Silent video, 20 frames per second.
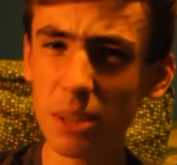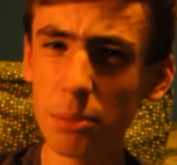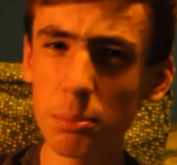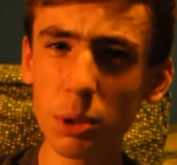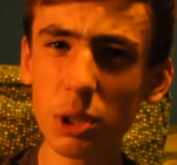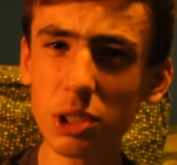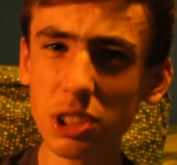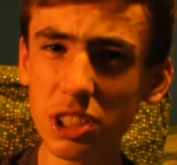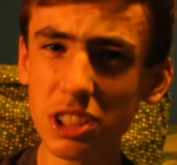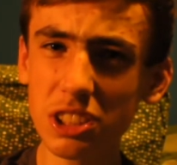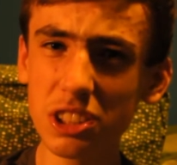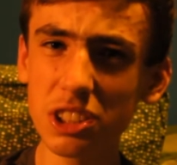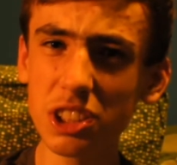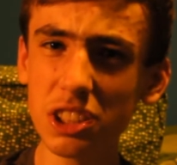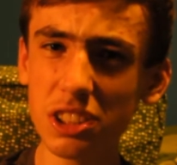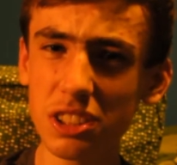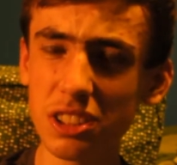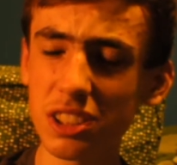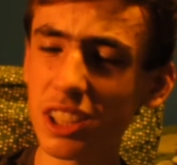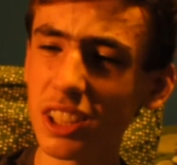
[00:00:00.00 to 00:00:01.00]
because it
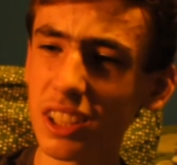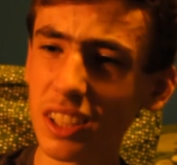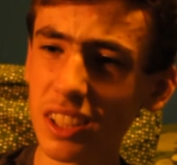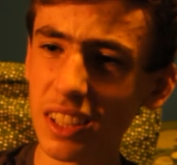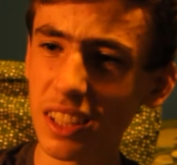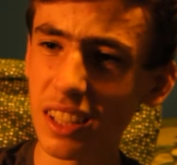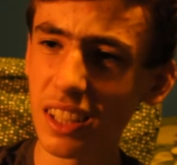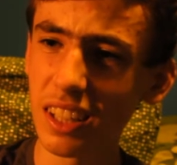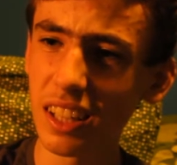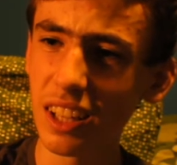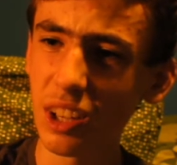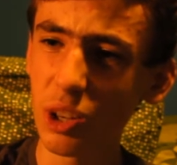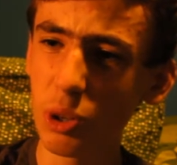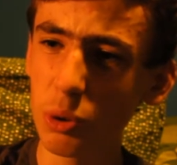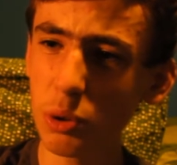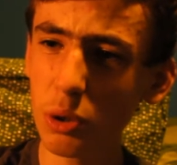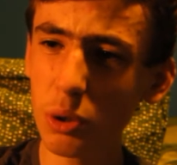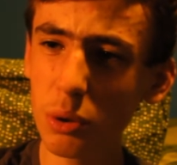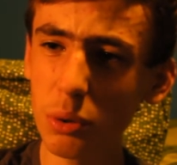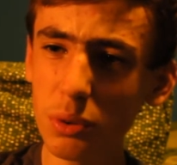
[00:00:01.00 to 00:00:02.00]
just,
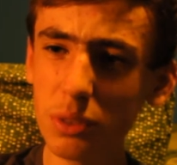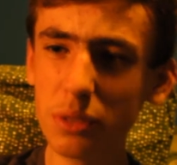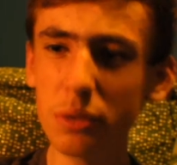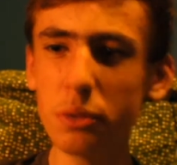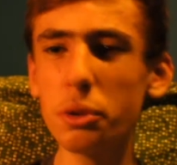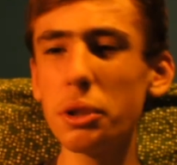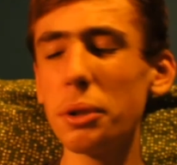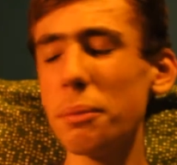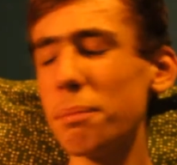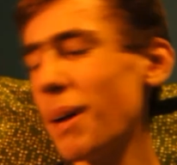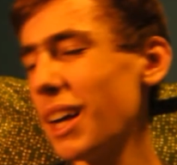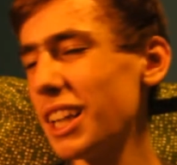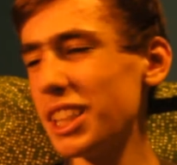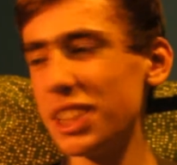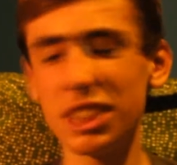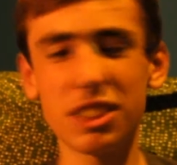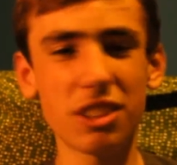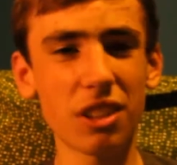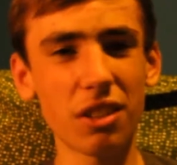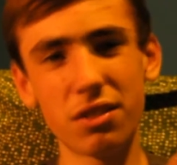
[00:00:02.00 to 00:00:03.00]
although all the
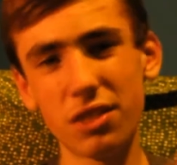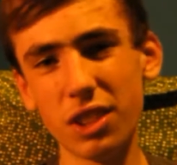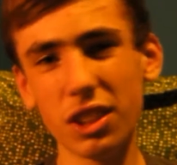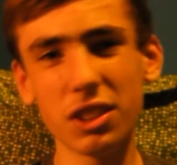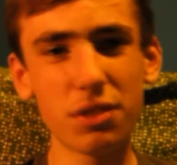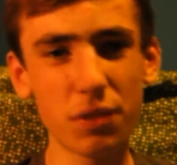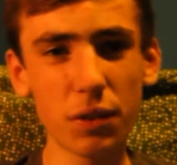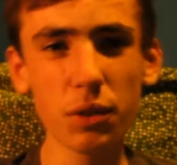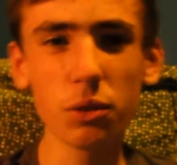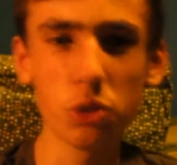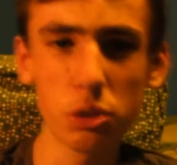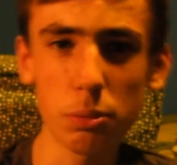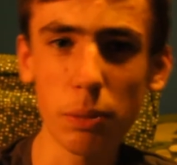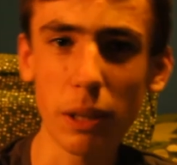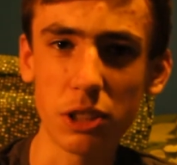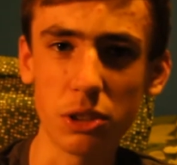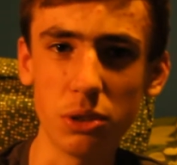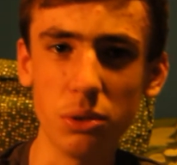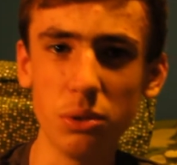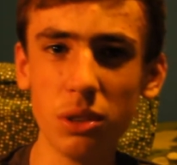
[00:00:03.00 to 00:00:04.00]
magic stuff does feel
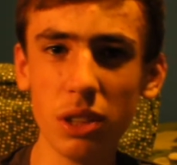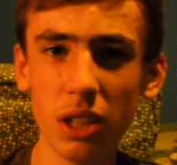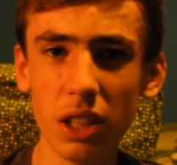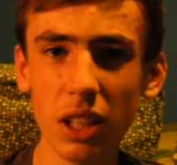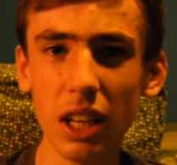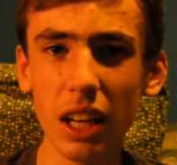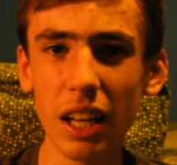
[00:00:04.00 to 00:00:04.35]
special,